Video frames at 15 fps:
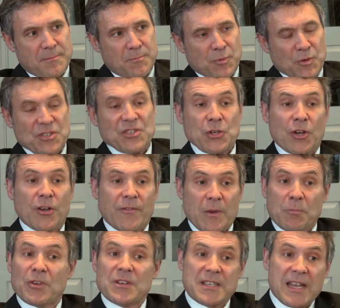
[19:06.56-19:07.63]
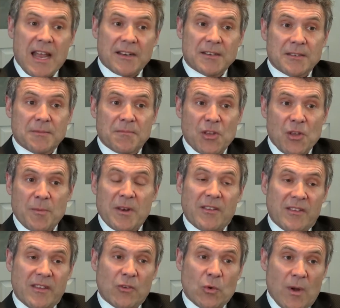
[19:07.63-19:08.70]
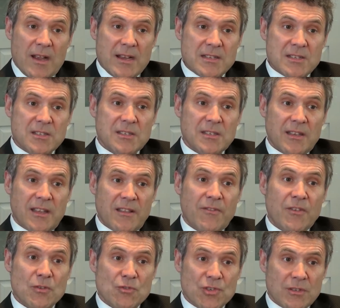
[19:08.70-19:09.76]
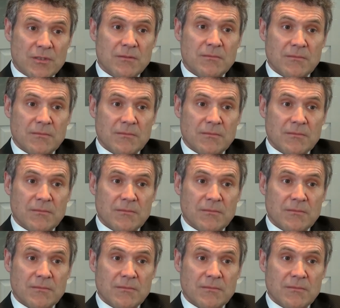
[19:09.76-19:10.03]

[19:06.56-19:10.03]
preserve and protect human and civil rights in the future.